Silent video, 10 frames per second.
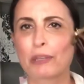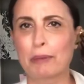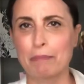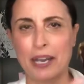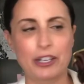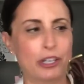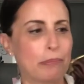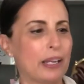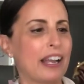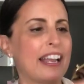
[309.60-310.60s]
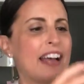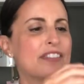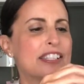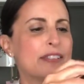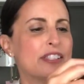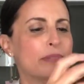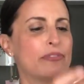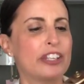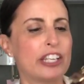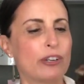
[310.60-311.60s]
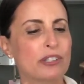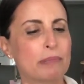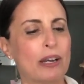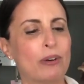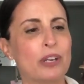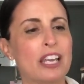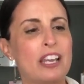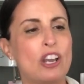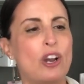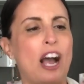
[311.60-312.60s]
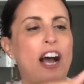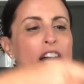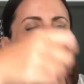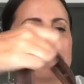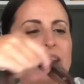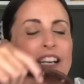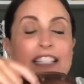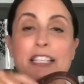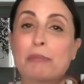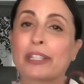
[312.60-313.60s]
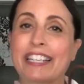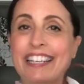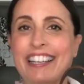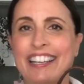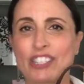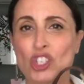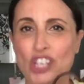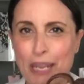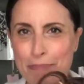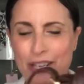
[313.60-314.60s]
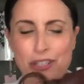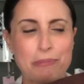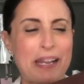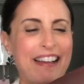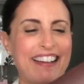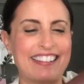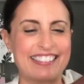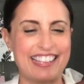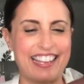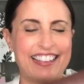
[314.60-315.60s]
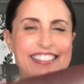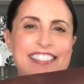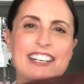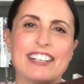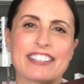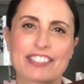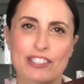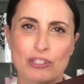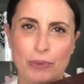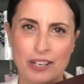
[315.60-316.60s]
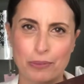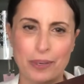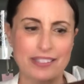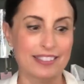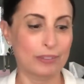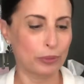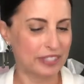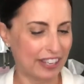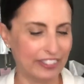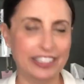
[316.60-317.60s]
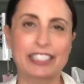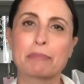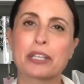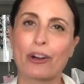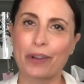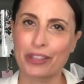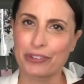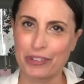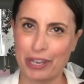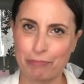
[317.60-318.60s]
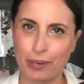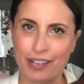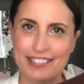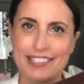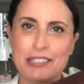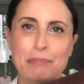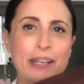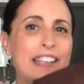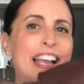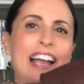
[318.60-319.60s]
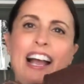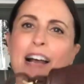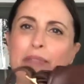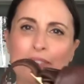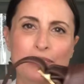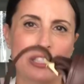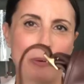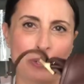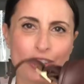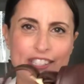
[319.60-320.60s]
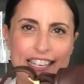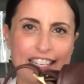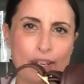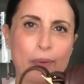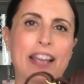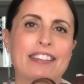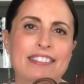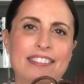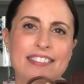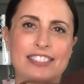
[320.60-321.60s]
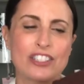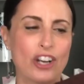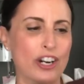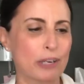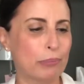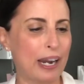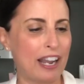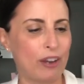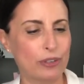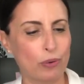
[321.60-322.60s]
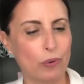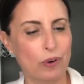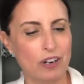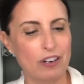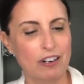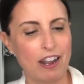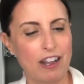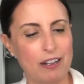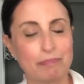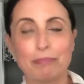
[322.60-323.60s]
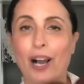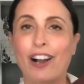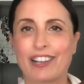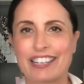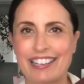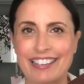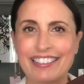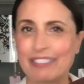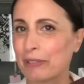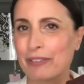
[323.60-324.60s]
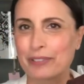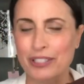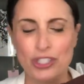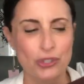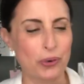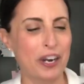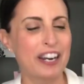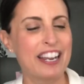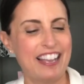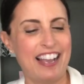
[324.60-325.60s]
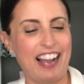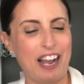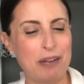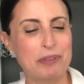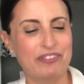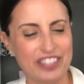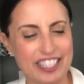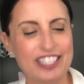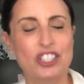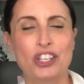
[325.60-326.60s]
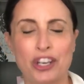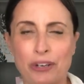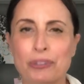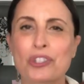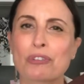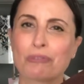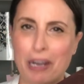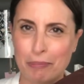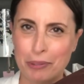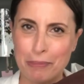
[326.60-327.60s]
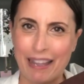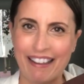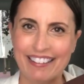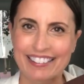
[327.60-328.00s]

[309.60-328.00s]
bit better. But I have seen some videos about um, kind of deep cleaning and shaping your bags, and uh, this is one of the ones that will definitely be going through that process, but absolutely gorgeous anyway. This is the dark brown or uh, mahogany, I'm not really sure, um, vintage Coach Rambler bag.